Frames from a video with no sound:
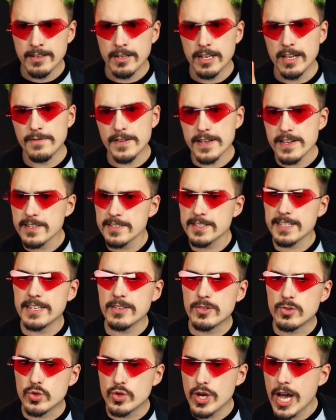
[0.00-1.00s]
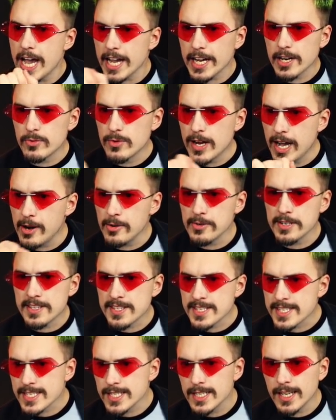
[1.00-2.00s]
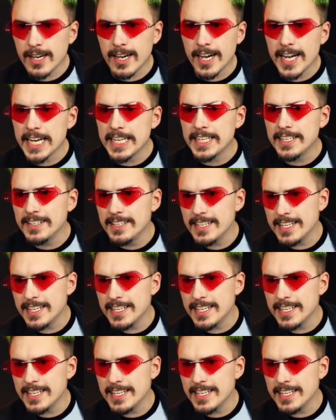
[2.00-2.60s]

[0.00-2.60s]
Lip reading: If I just can drag around and slide